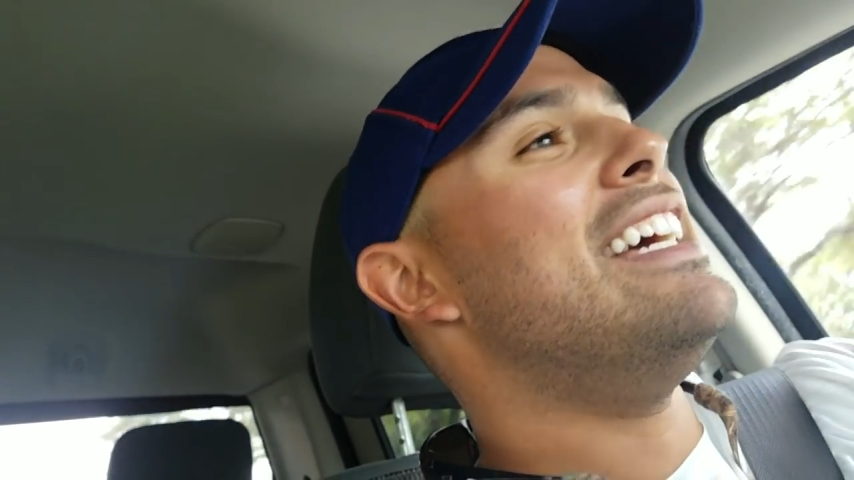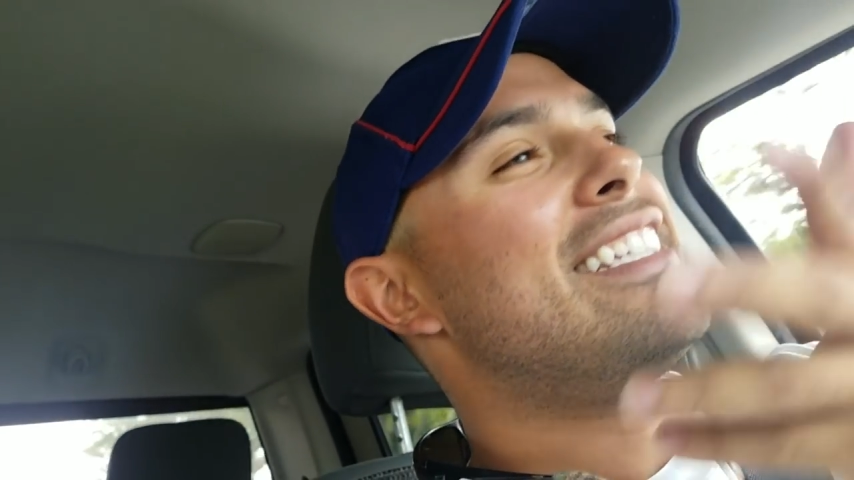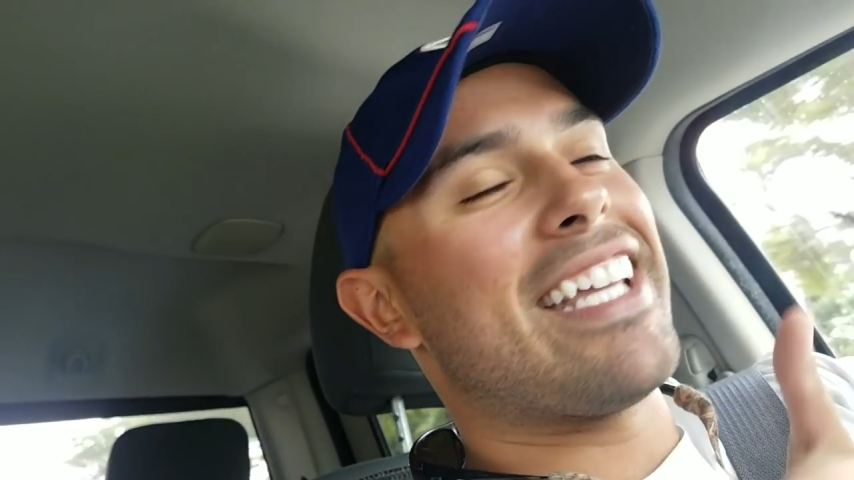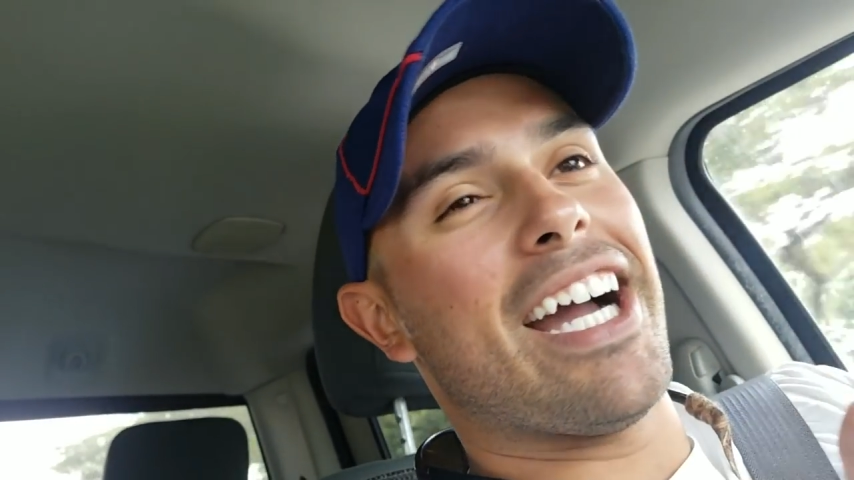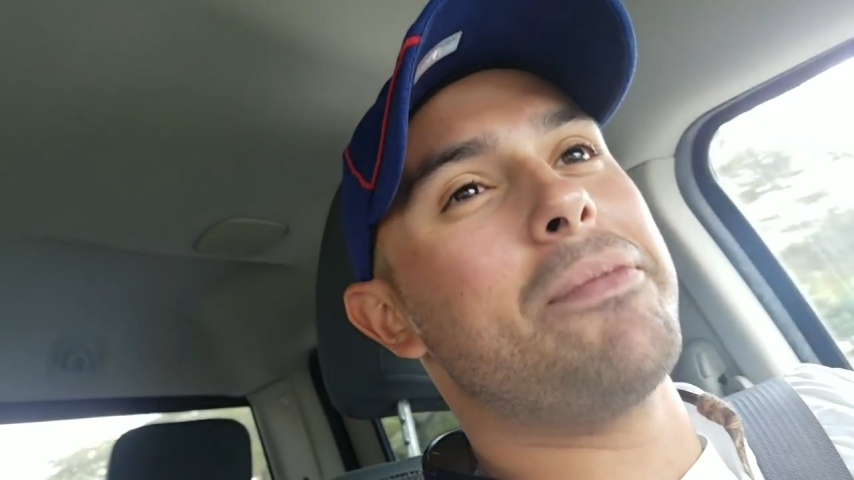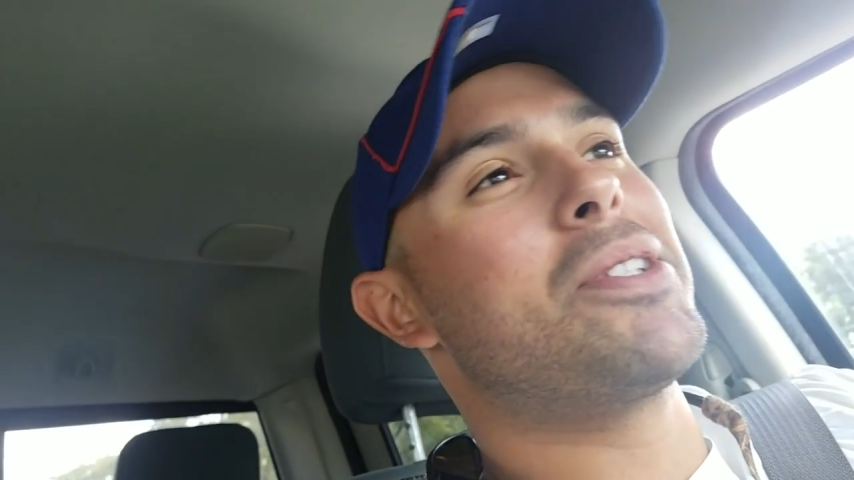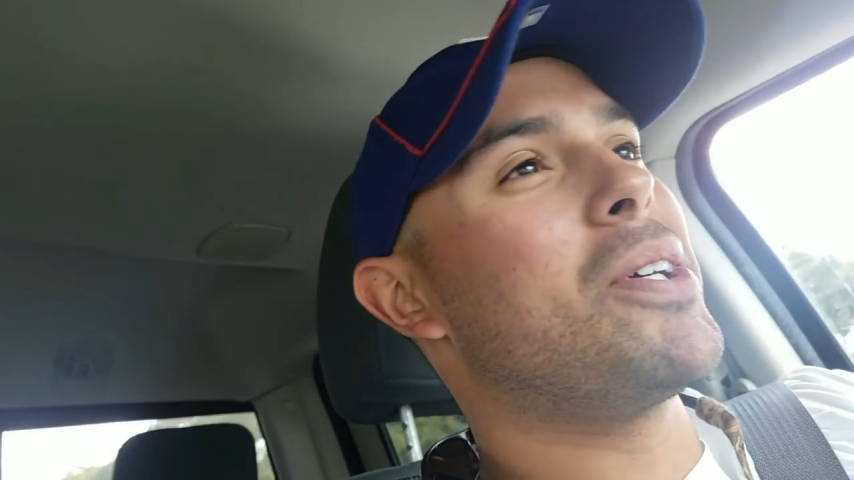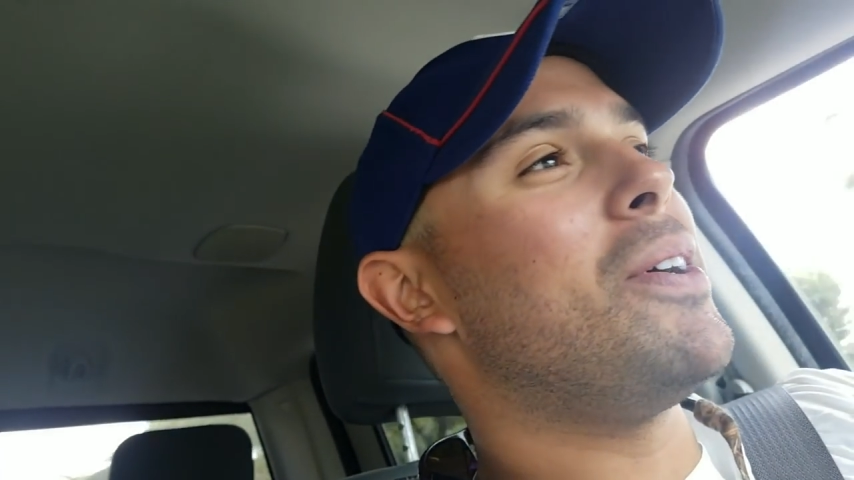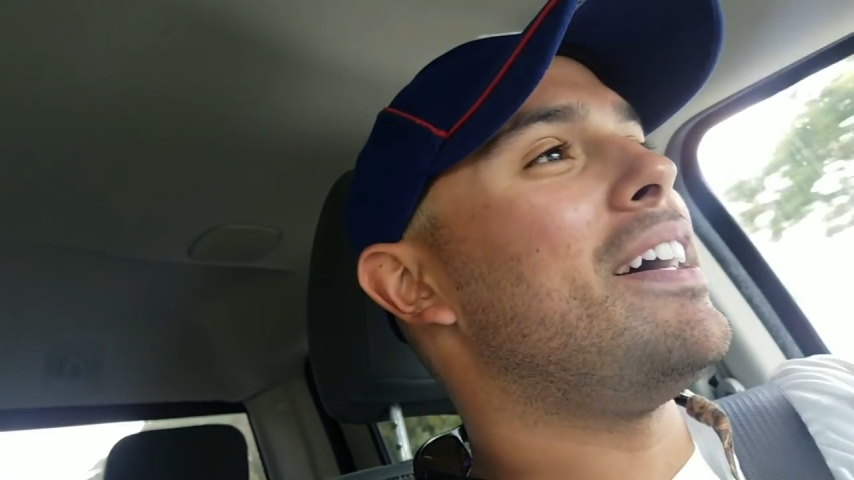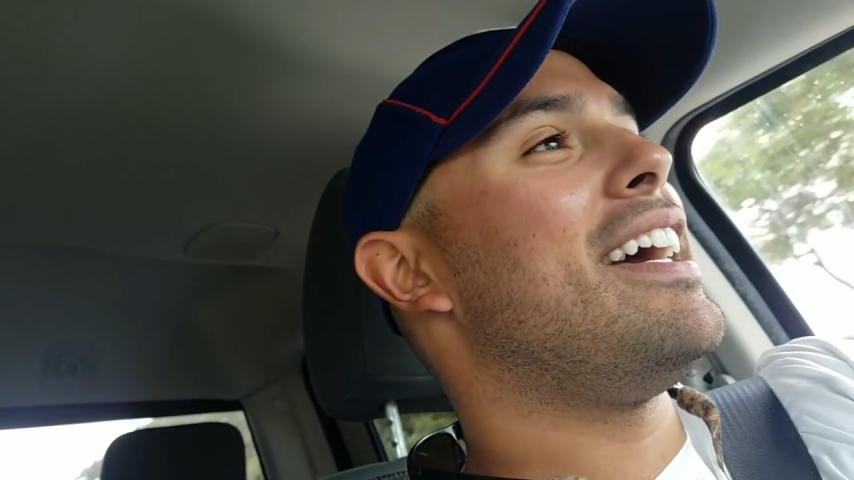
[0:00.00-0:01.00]
it's time to
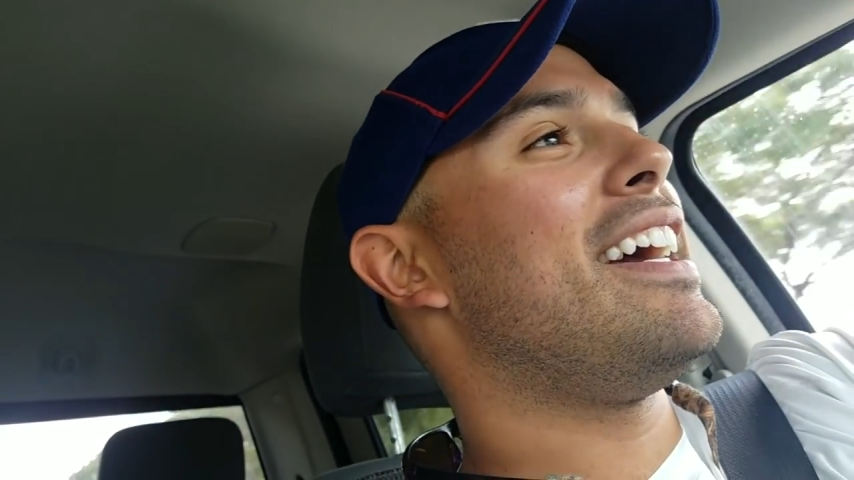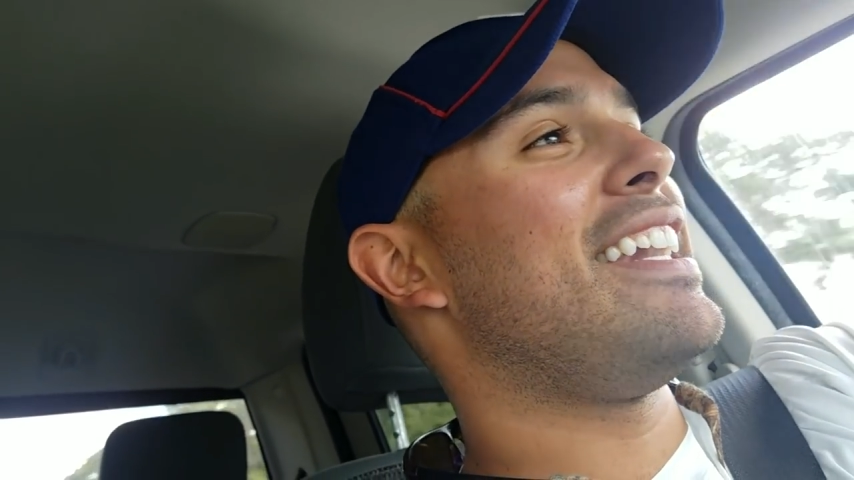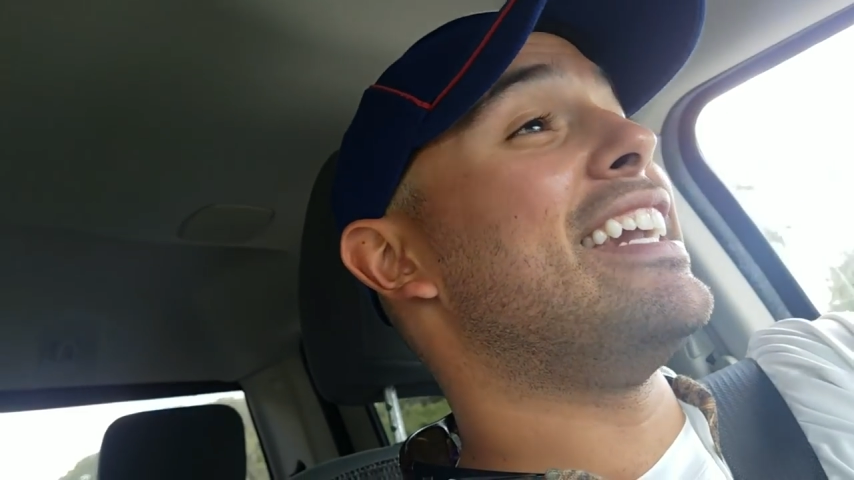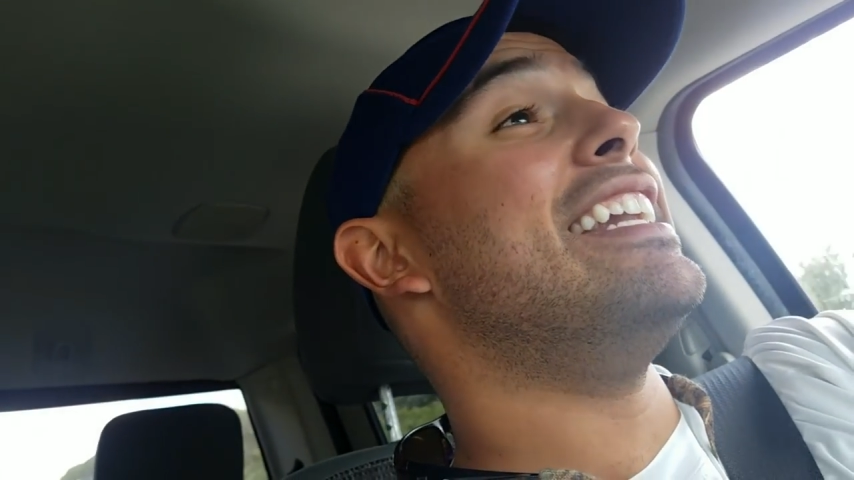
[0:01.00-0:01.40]
go ahead and